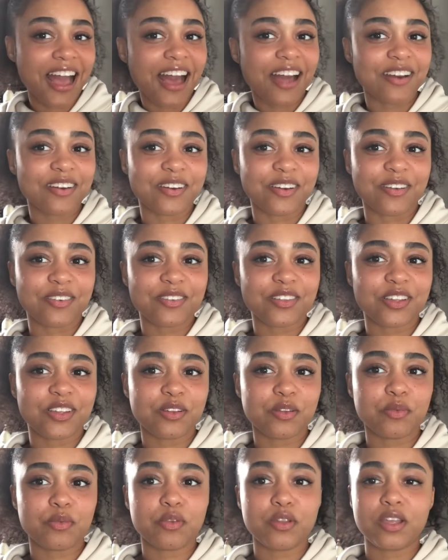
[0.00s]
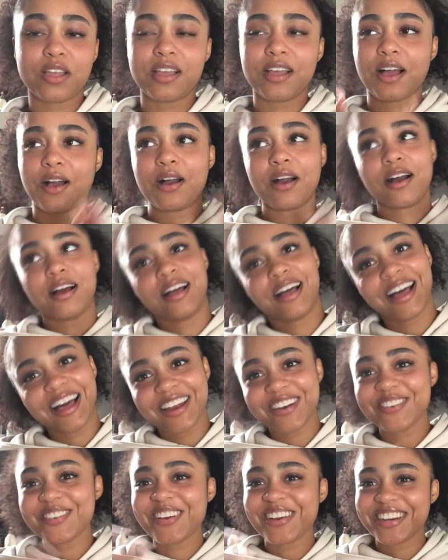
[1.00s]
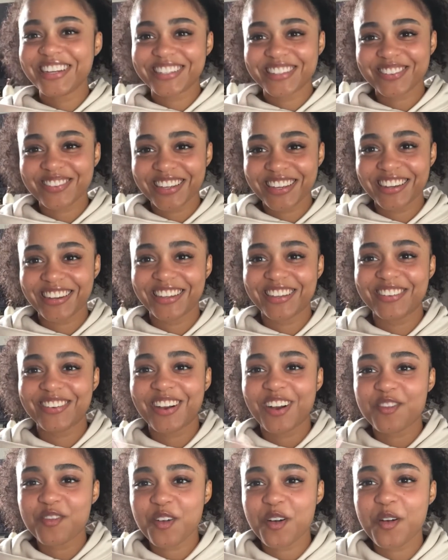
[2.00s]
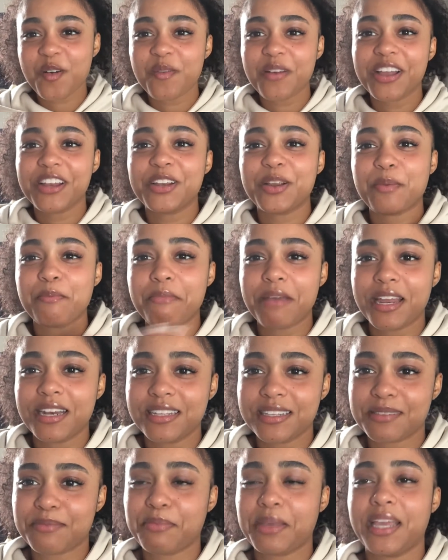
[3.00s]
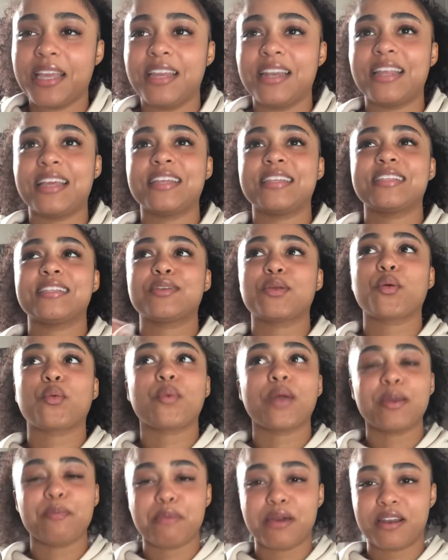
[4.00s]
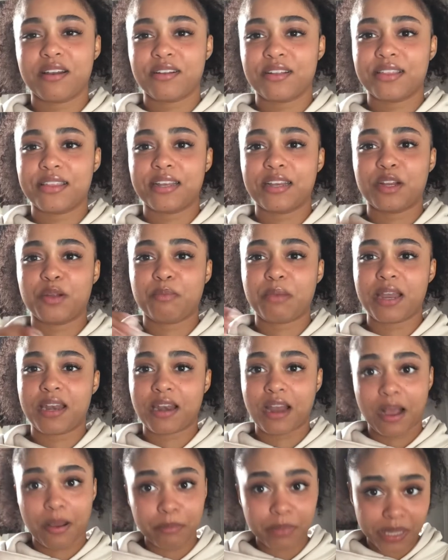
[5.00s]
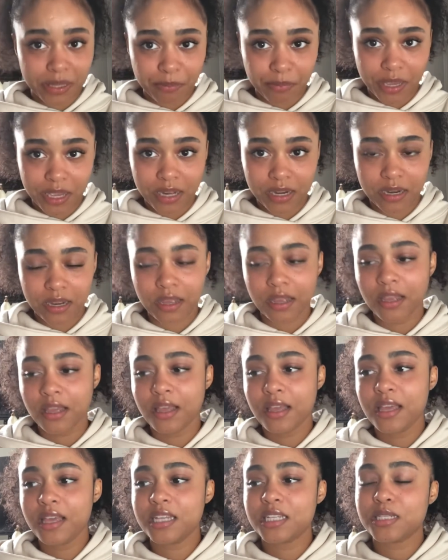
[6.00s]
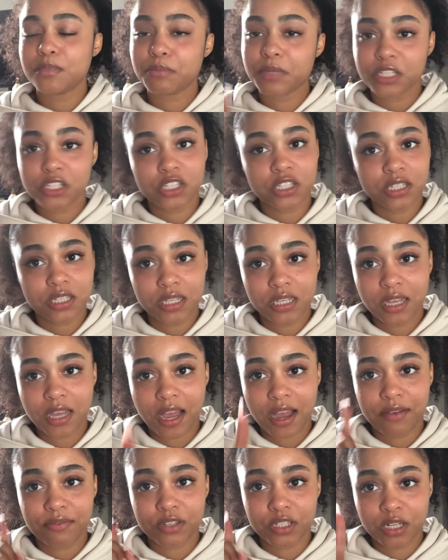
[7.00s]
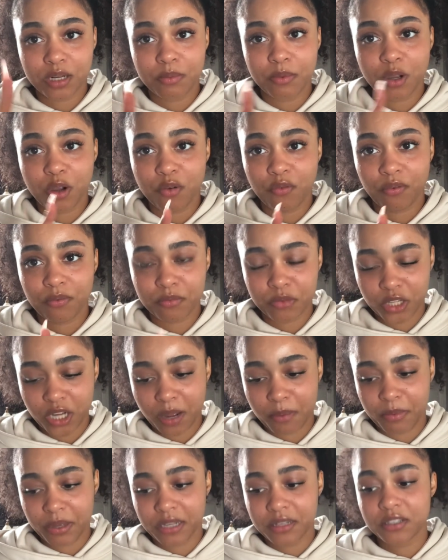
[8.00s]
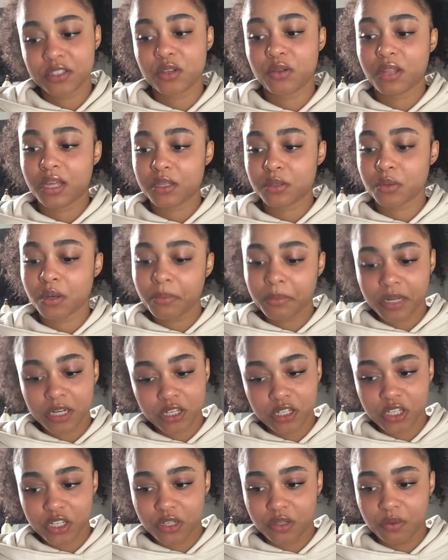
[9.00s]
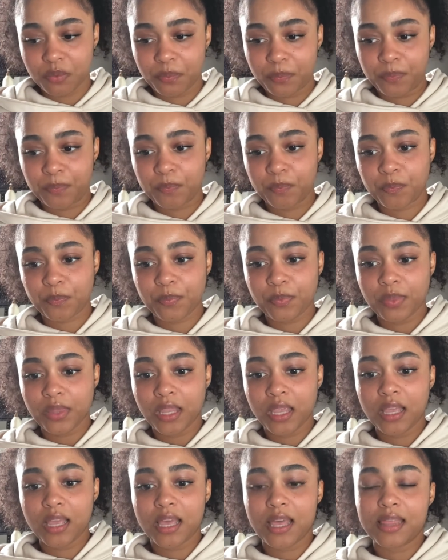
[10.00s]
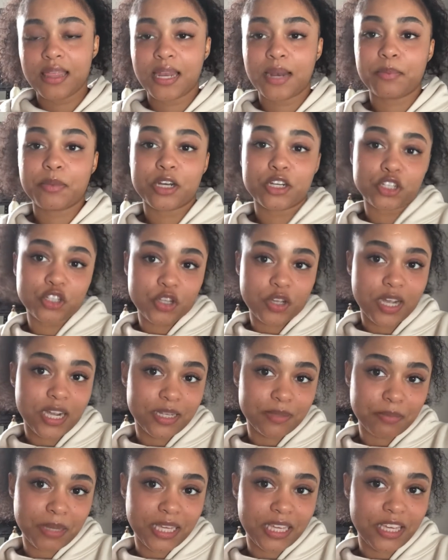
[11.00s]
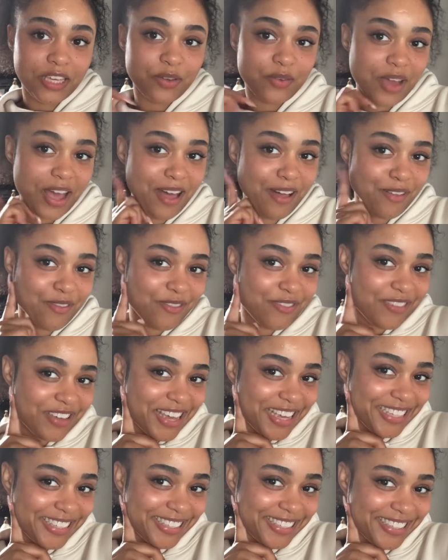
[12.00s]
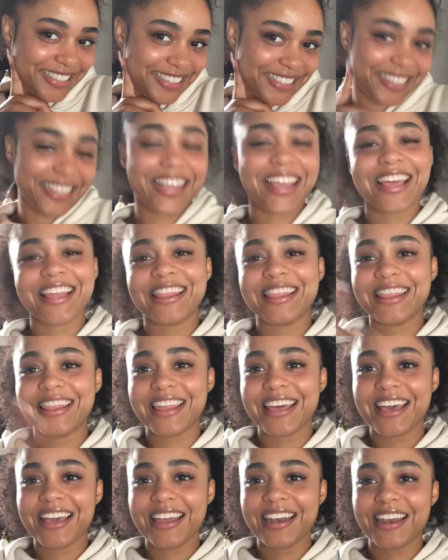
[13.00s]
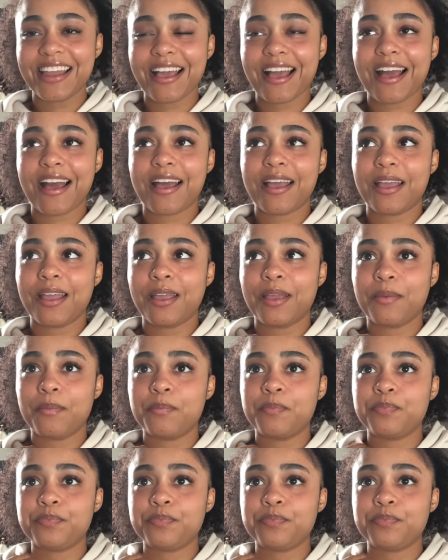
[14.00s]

I don't know you, I don't know how to explain it. You come home and your bed is made. It's way better than your bed not being made, especially after coming home from shopping. So that's what I'm gonna do, and then I'm gonna show you guys my cute outfits, and then I'm